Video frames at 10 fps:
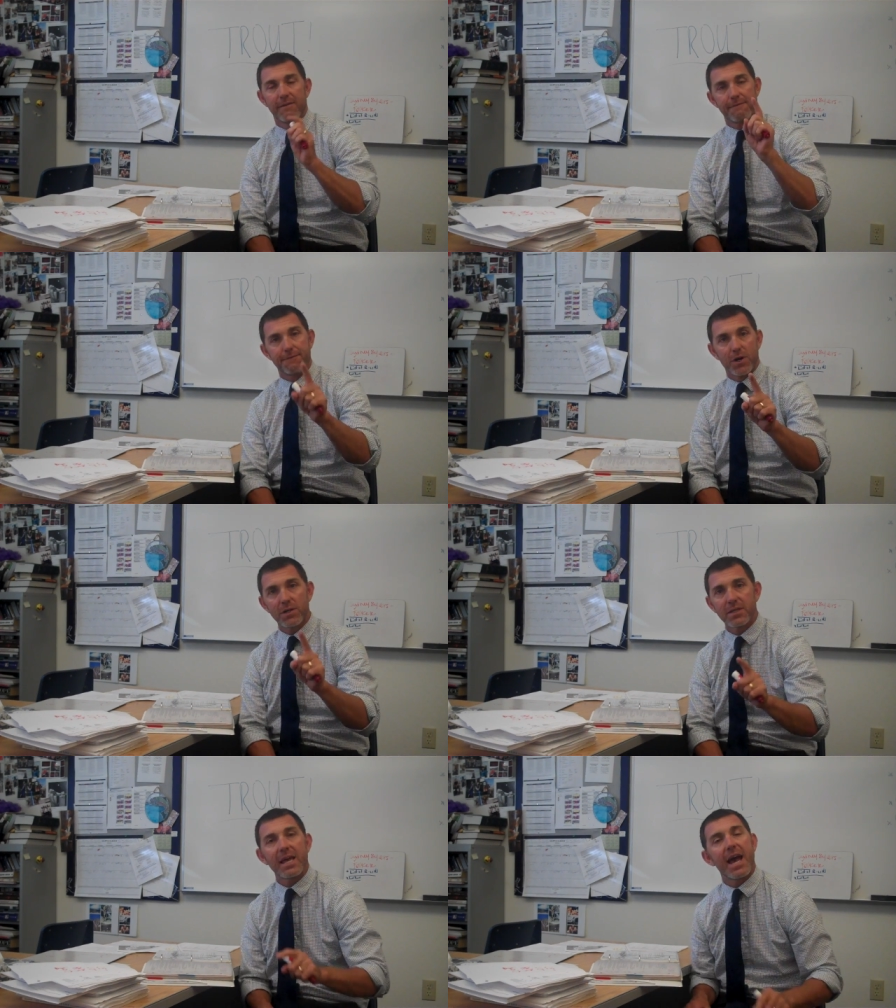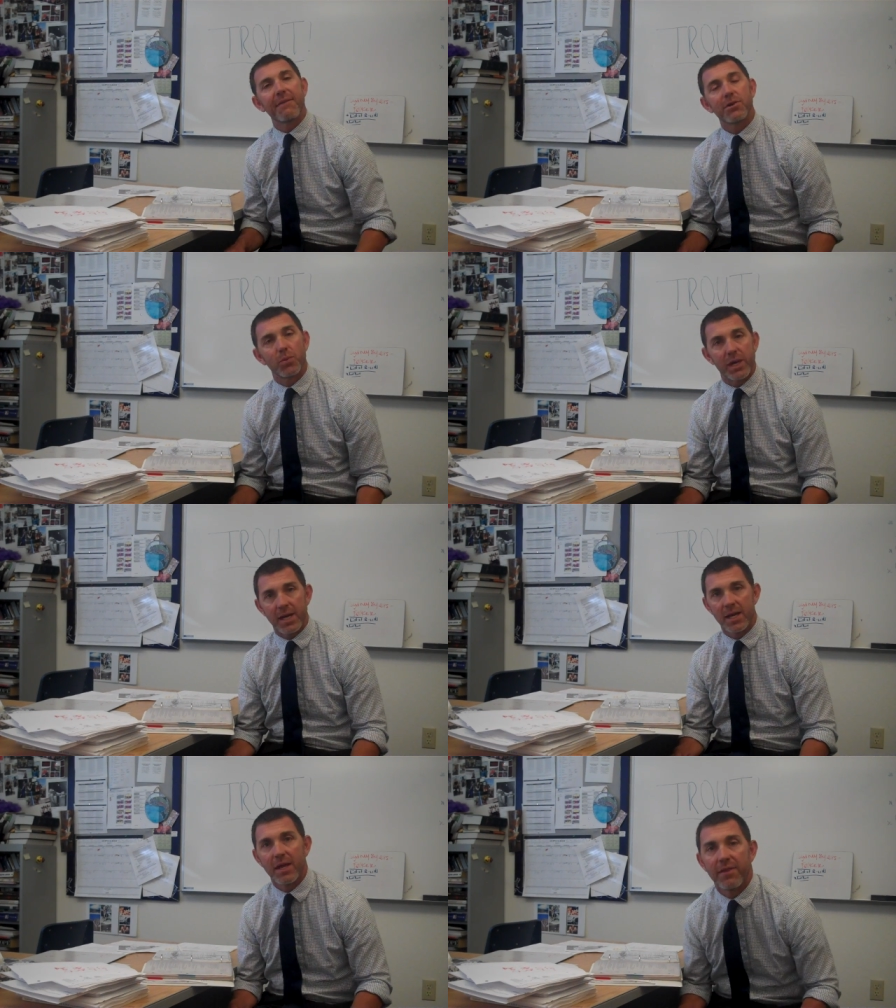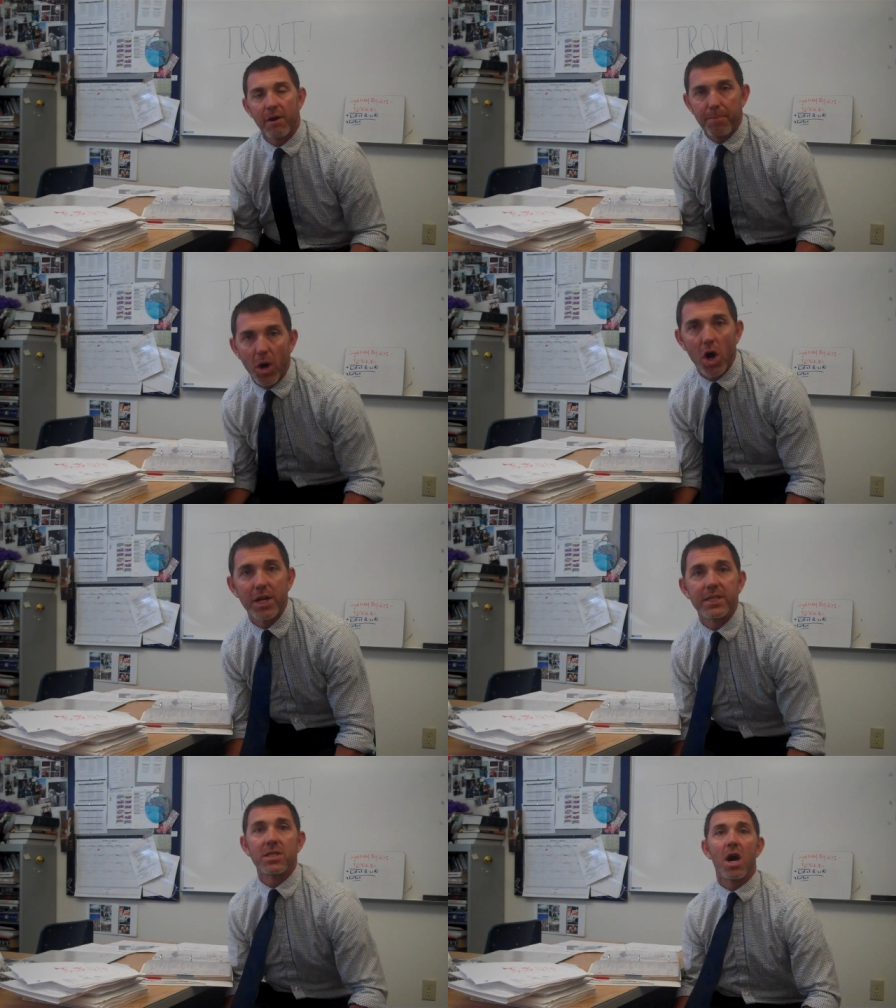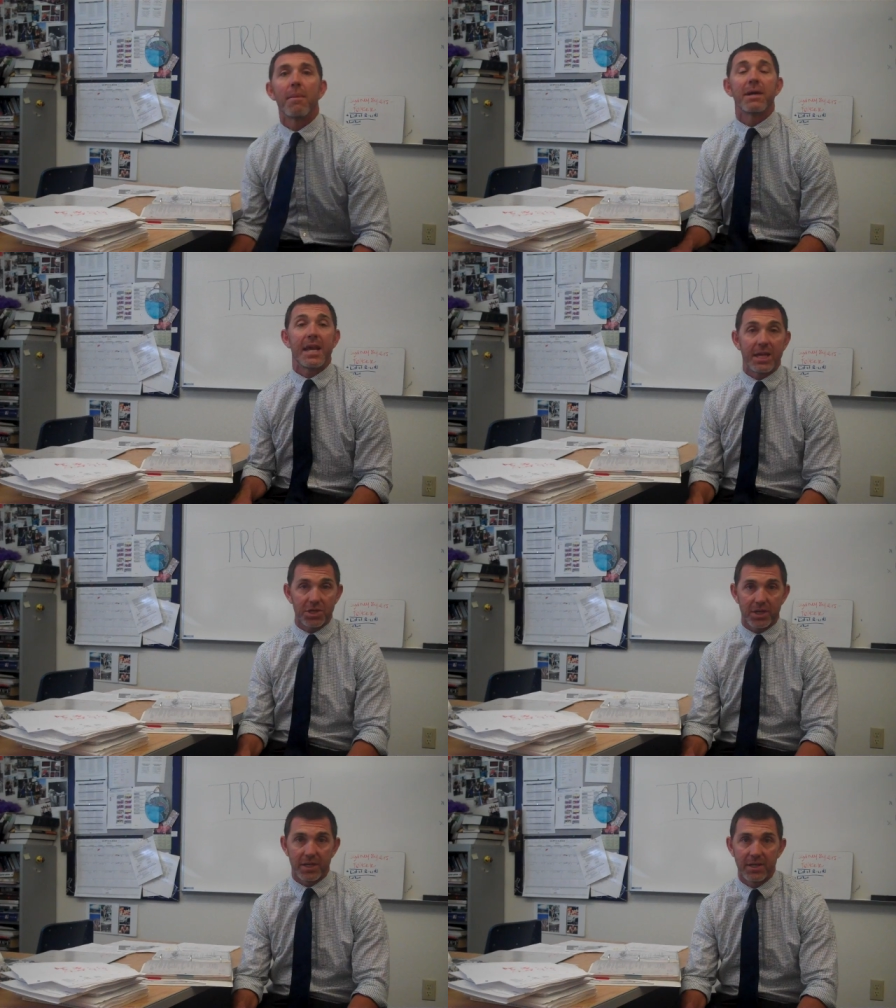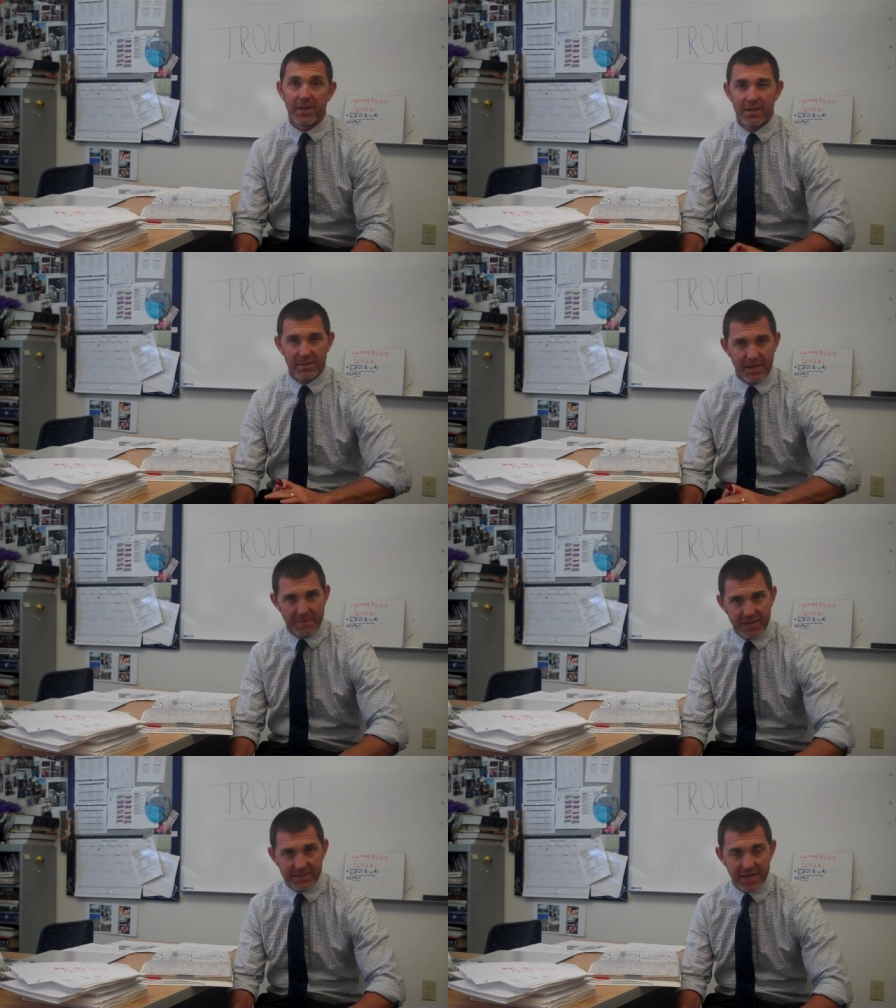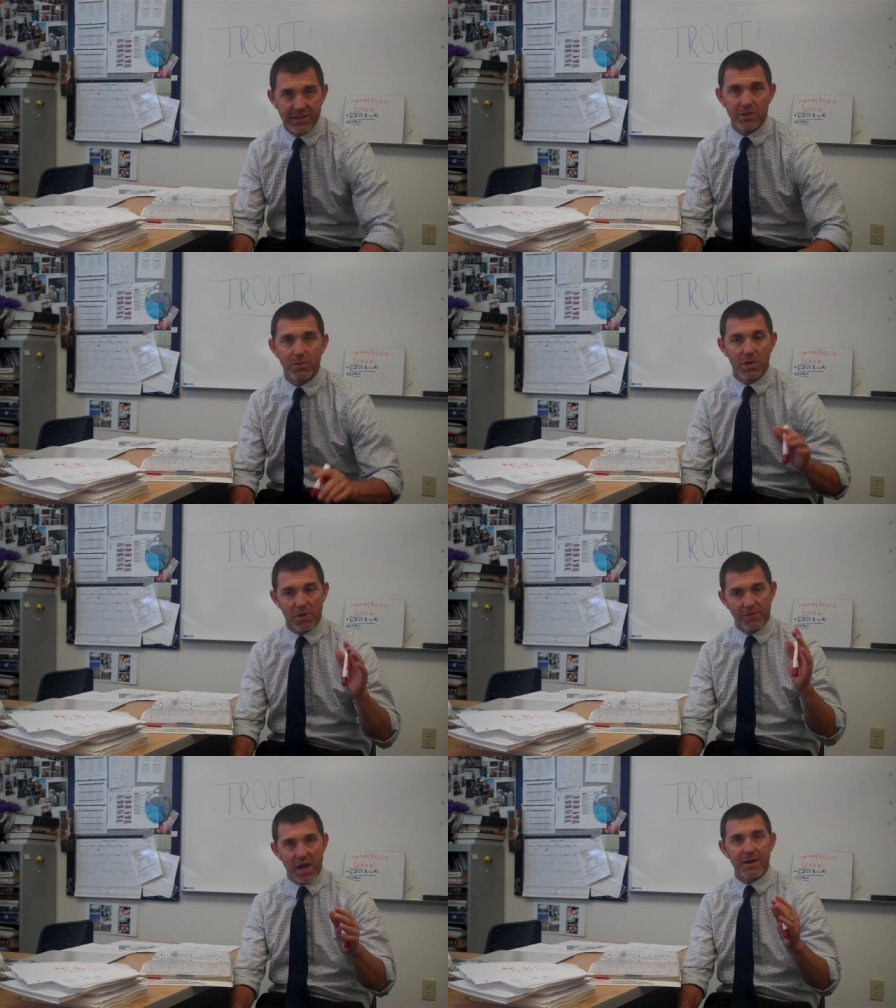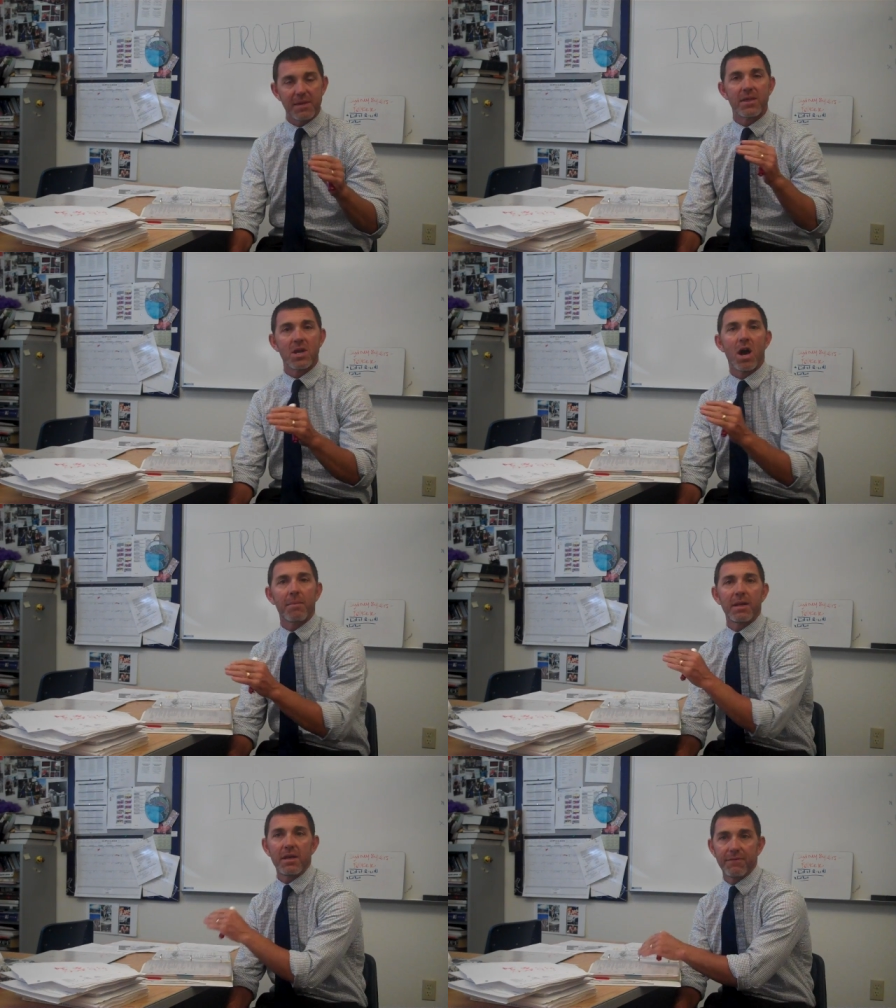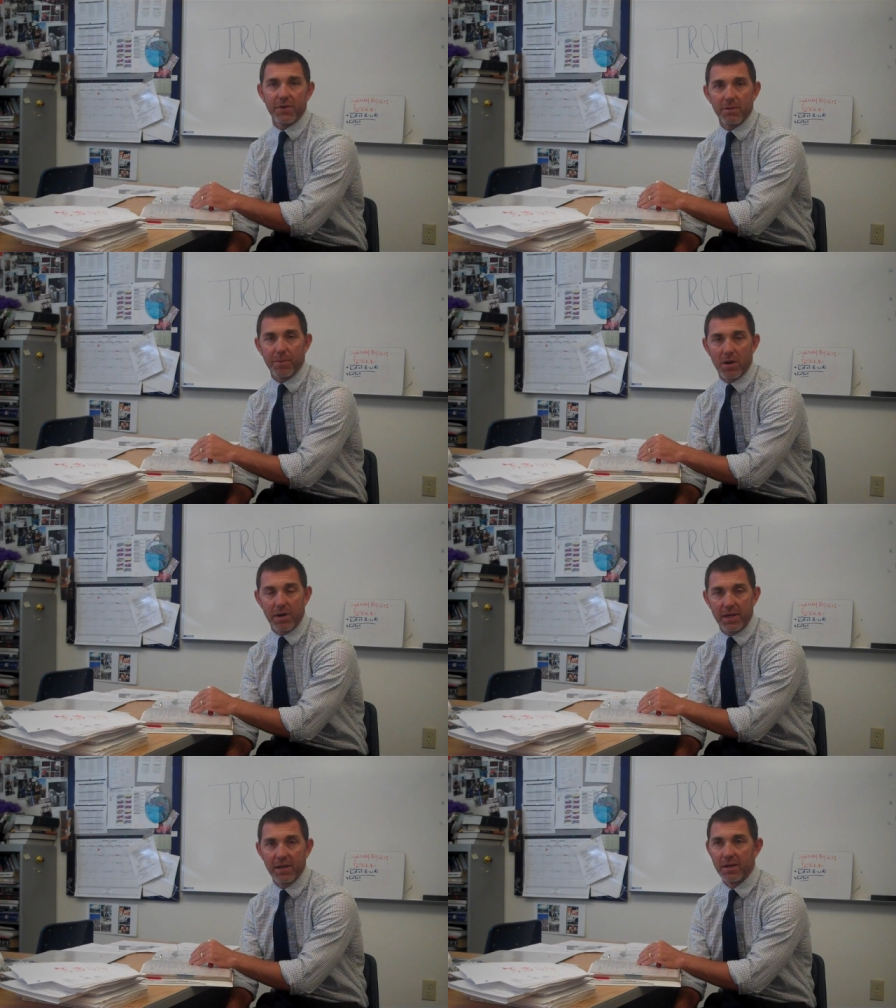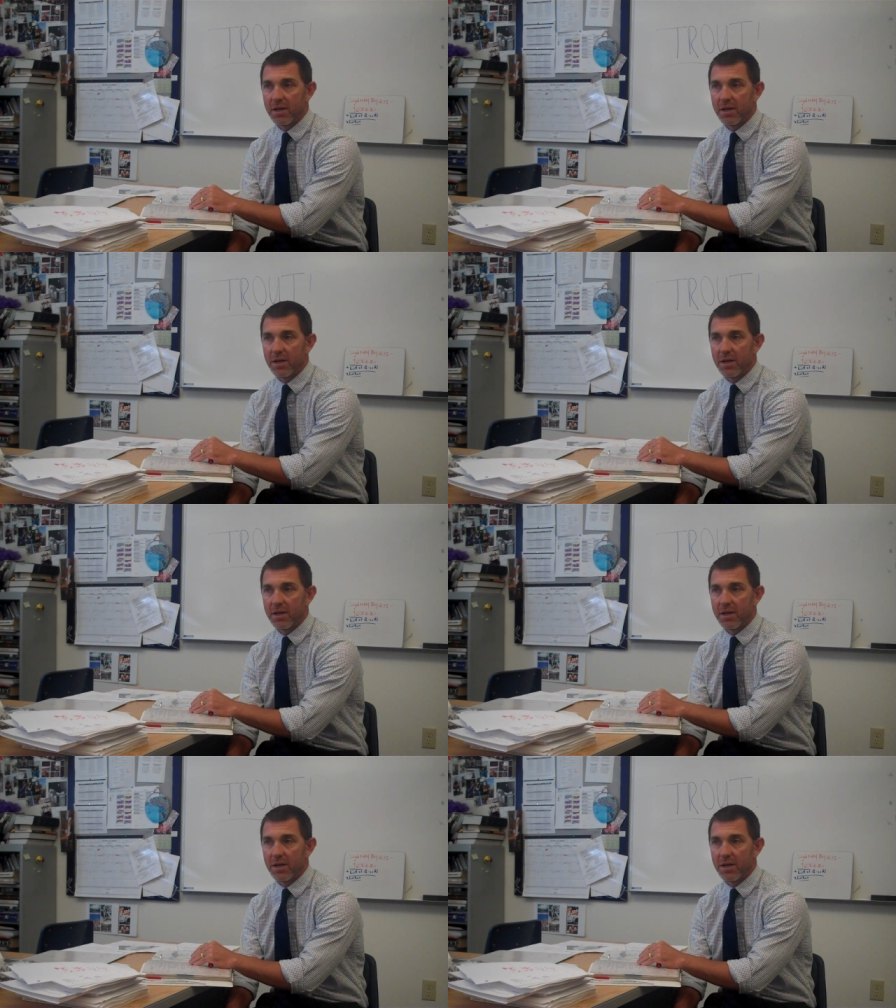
First, they have to win their party's nomination. Does that make sense? You, have got to be the nominee for your party,